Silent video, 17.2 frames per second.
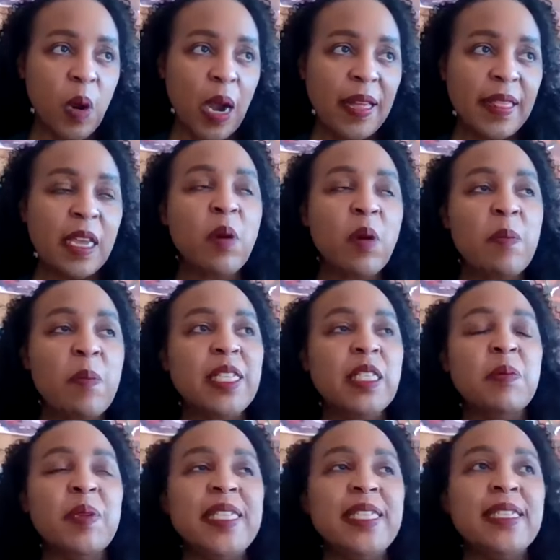I think what
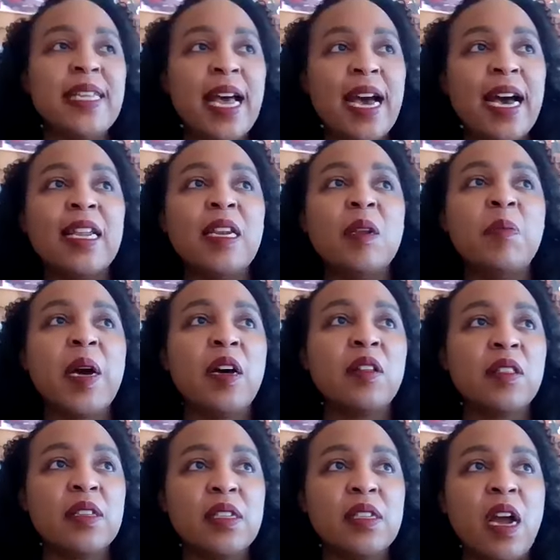makes me sad
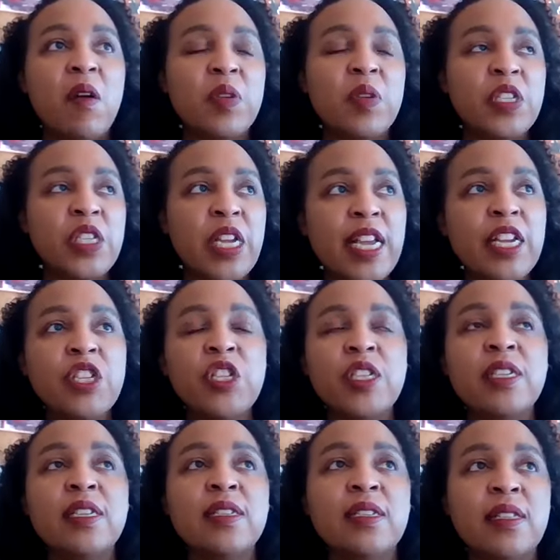about this
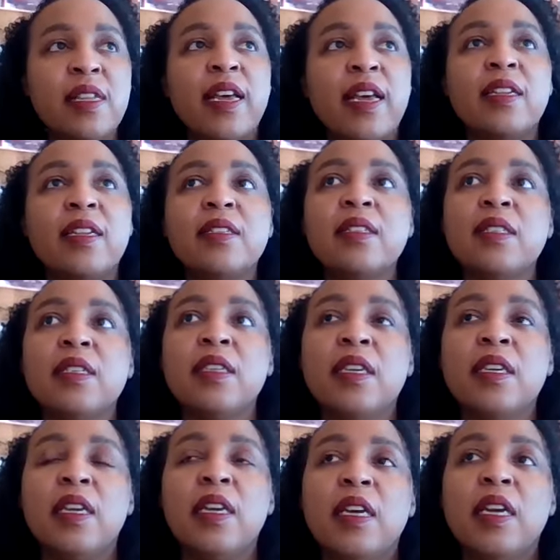conversation is that
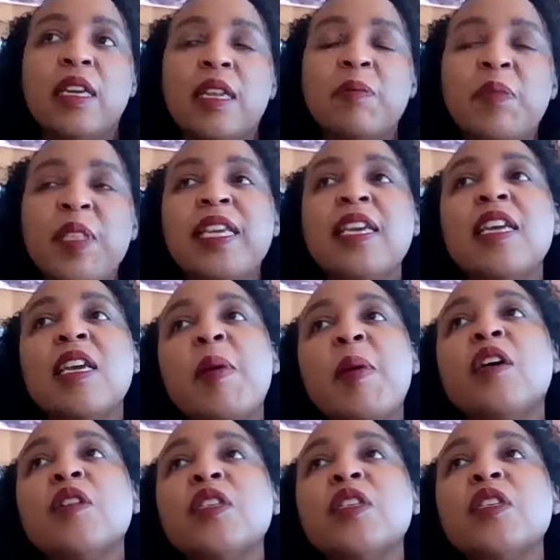I'm thinking
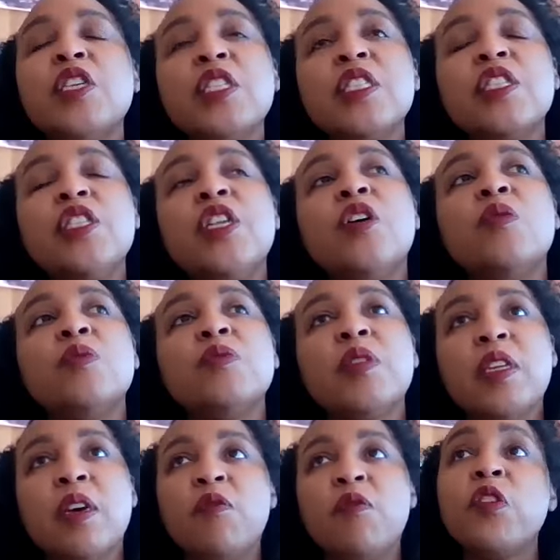about, you
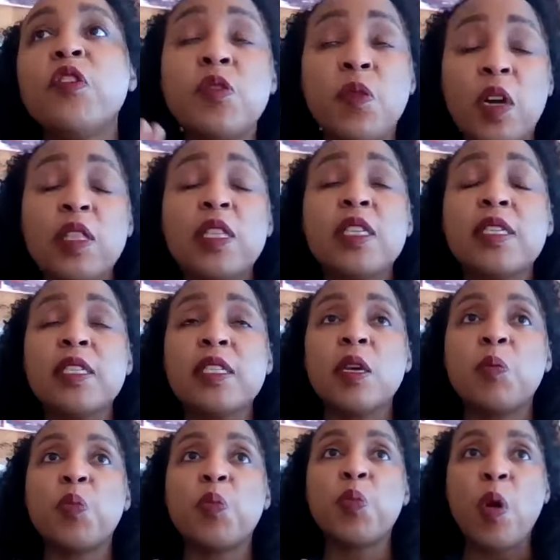know, first of all, this is
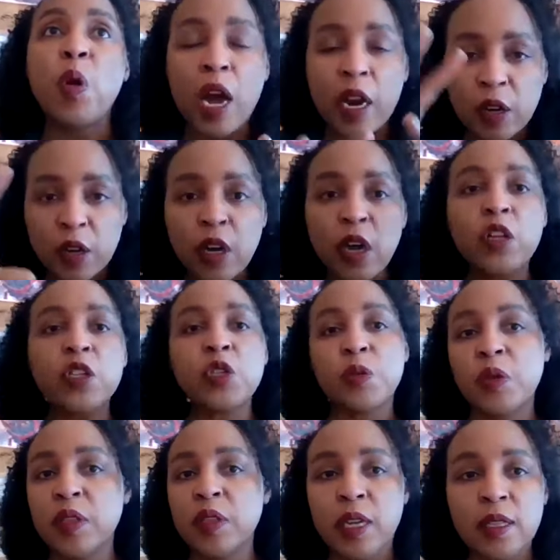a broader
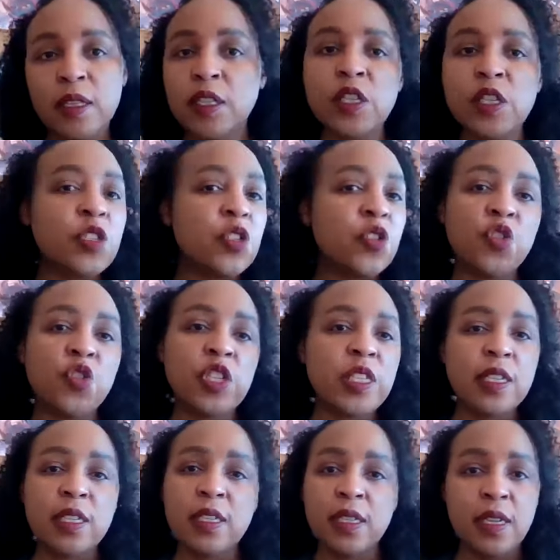cultural thing. This
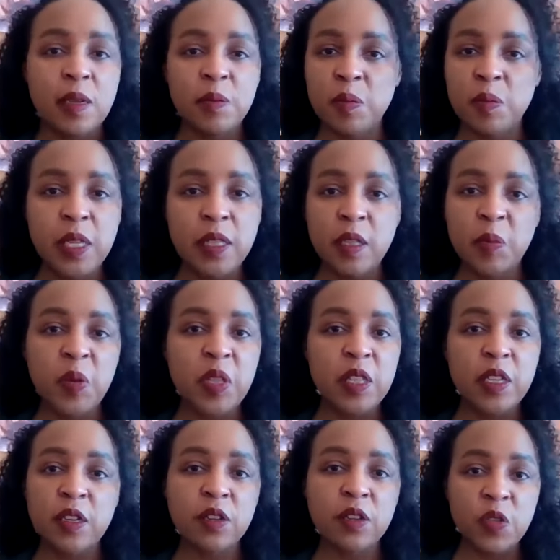just isn't in the
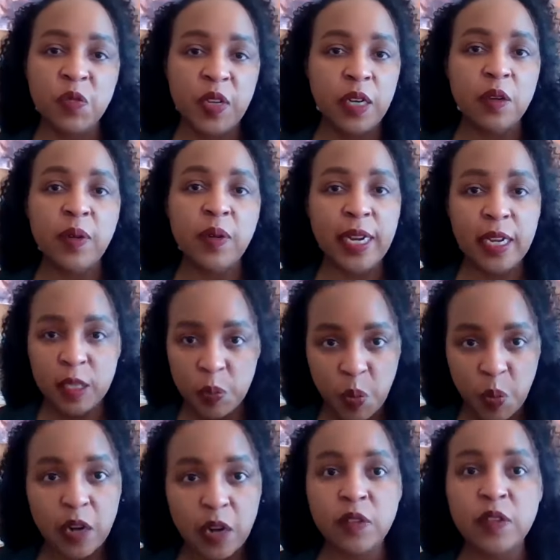political sphere, right? It's
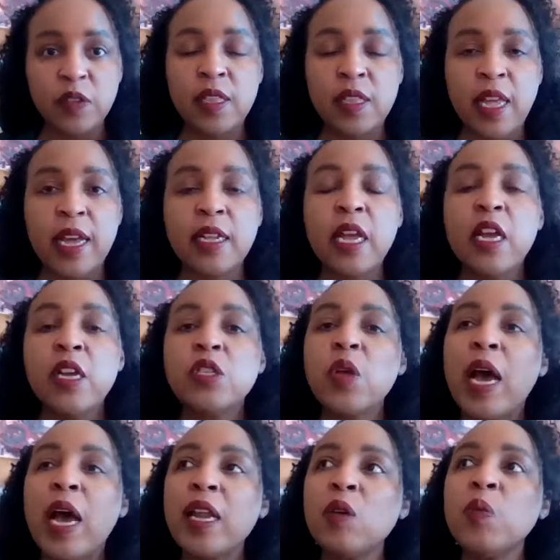broader than that.
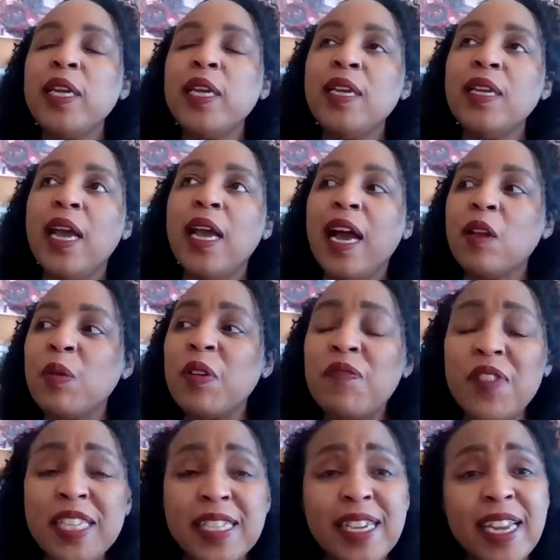So how do we
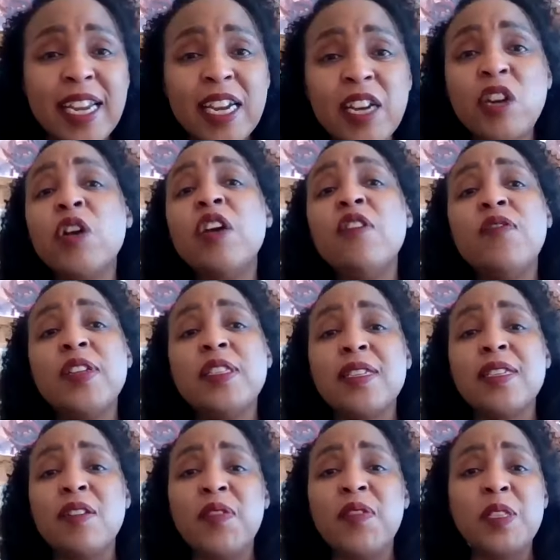fix it here if
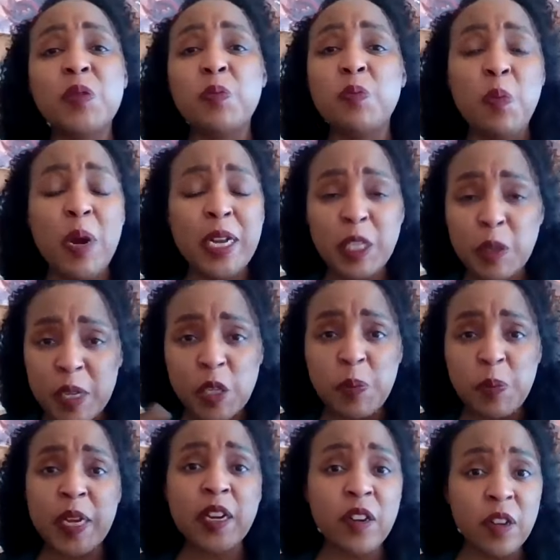it's much
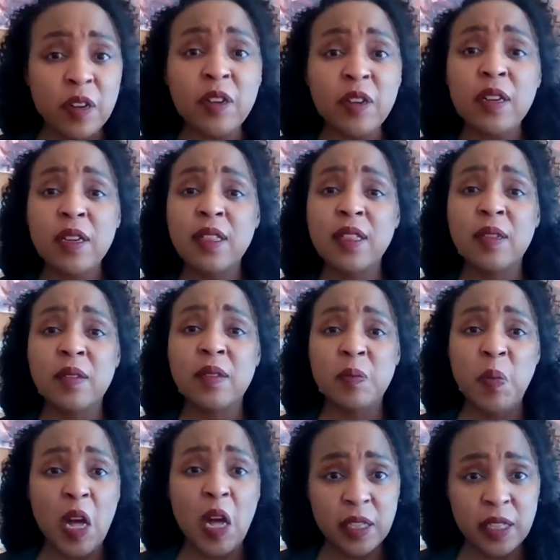bigger
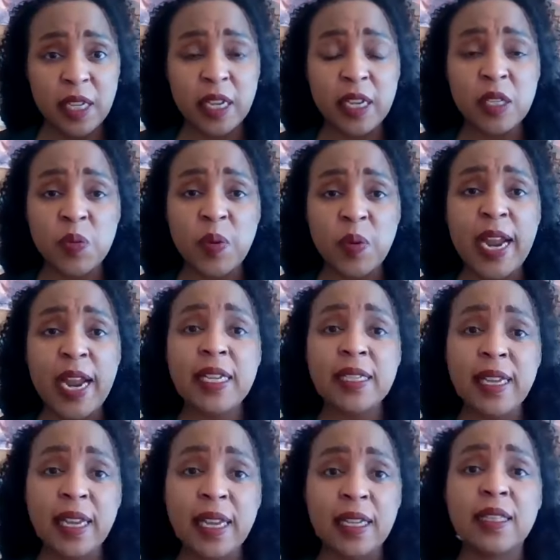than politics, right?
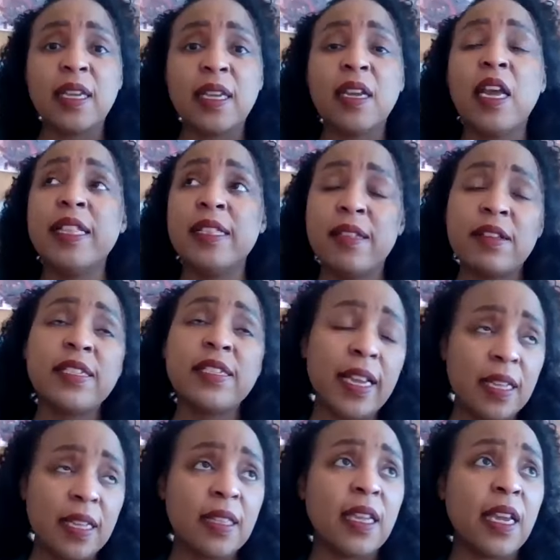
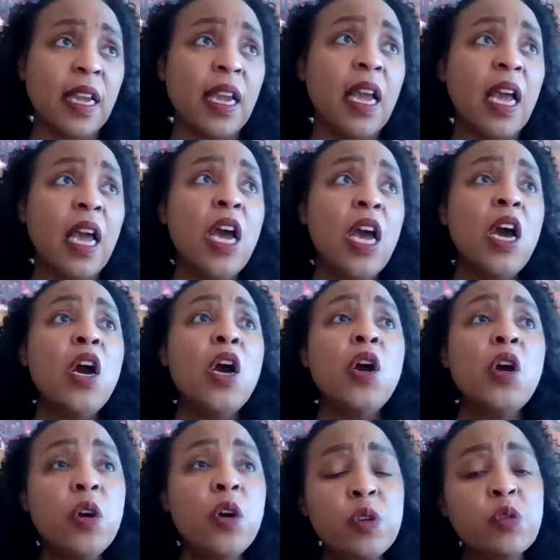Secondly,
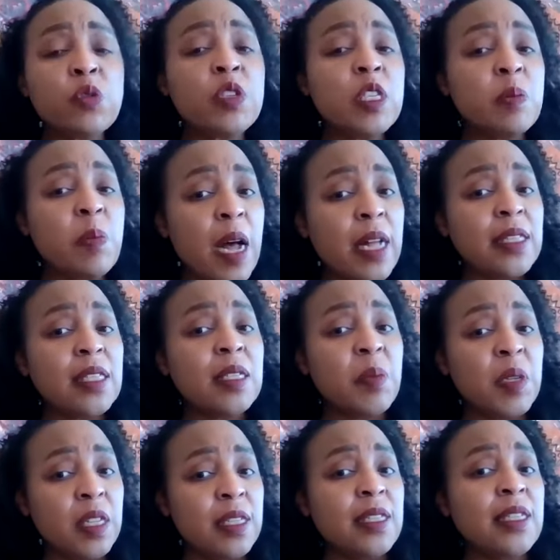whose
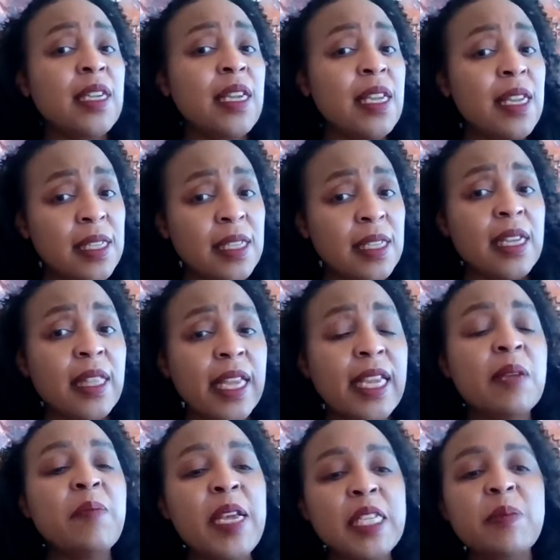responsibility is it?
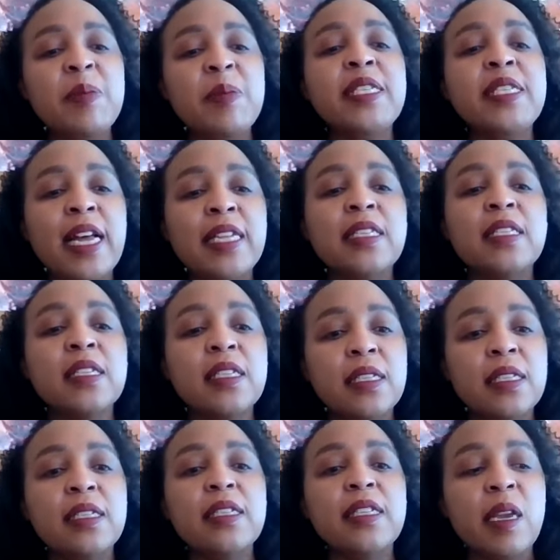Like, it makes me sad to
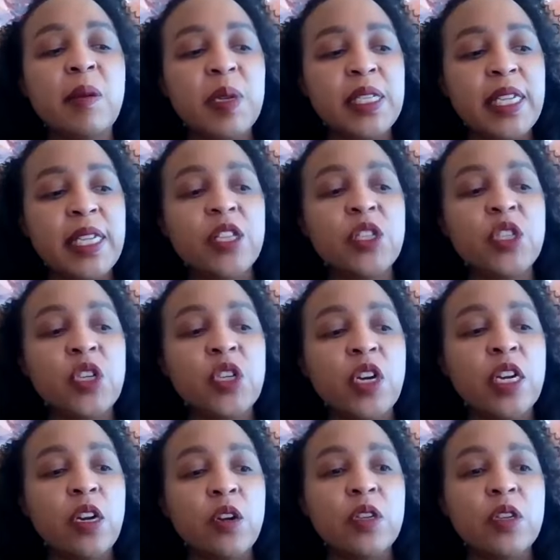listen to Tammy's answer
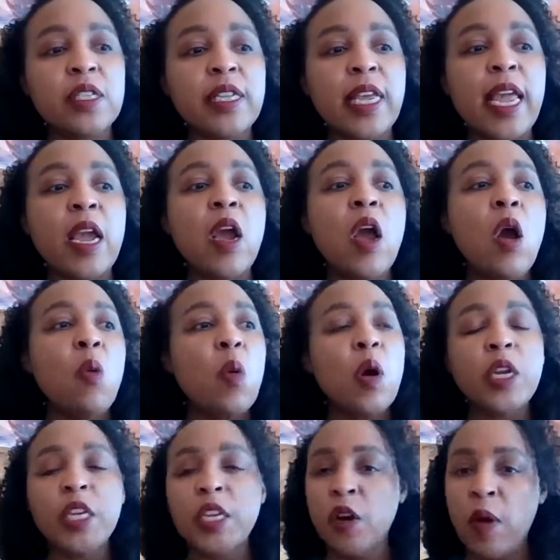and her to say,
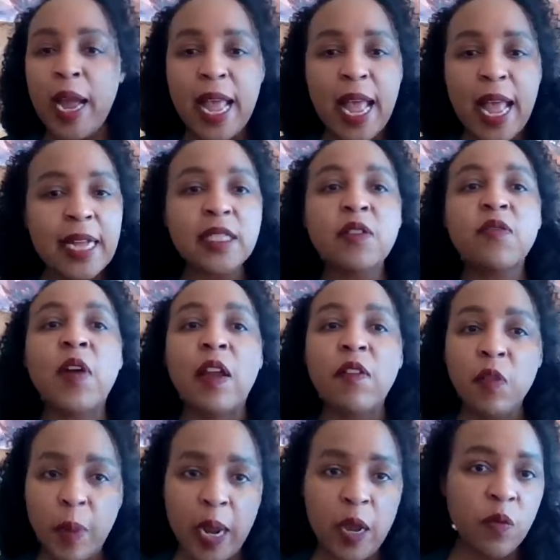well, you know, I had to
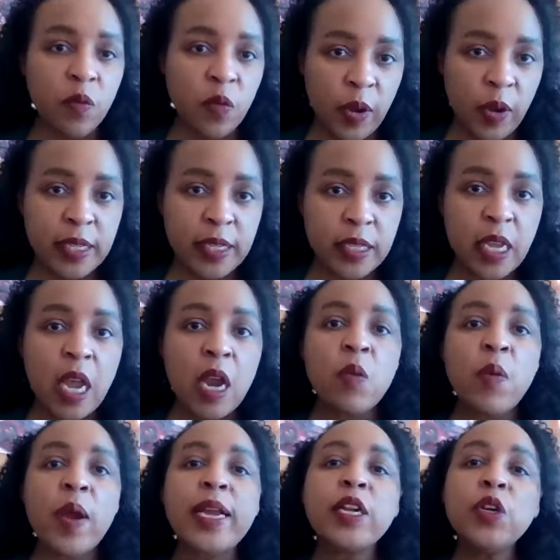fight for my own voice,
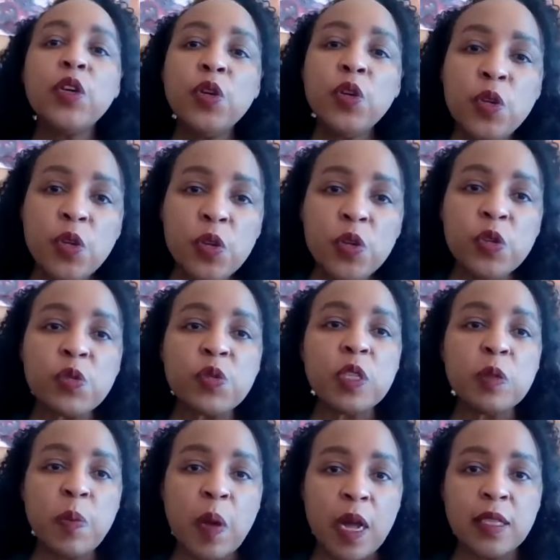right? Whose
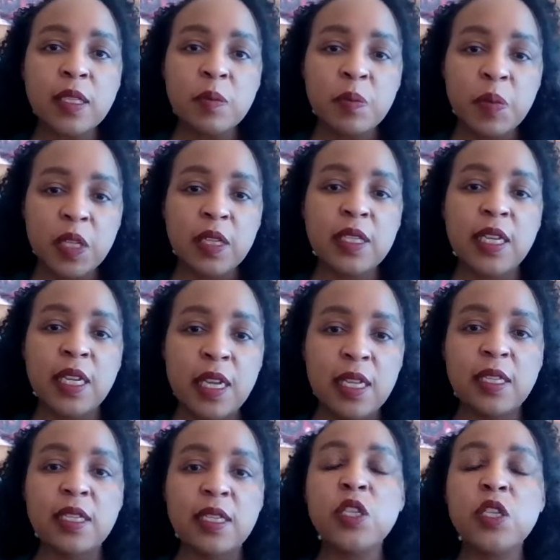responsibility
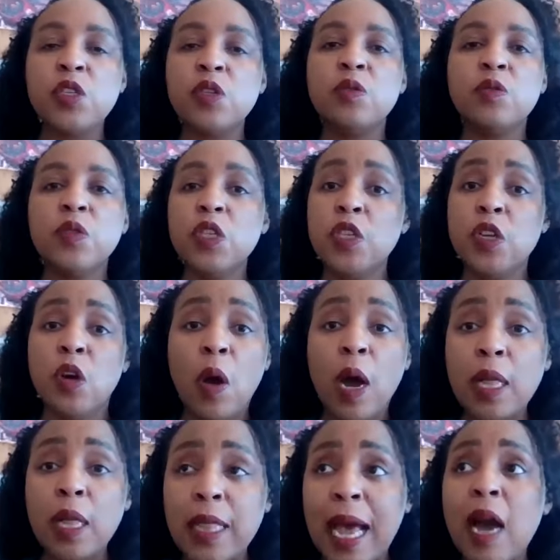is it to, you know,
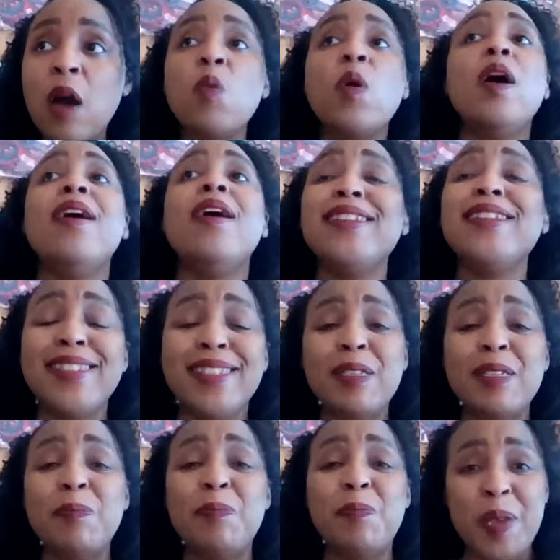allow us
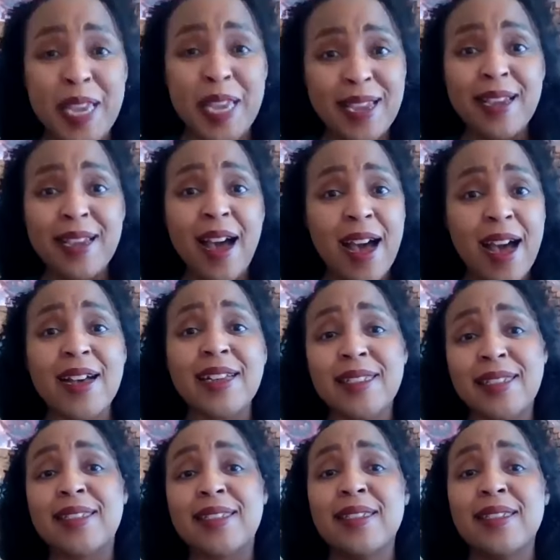to be us?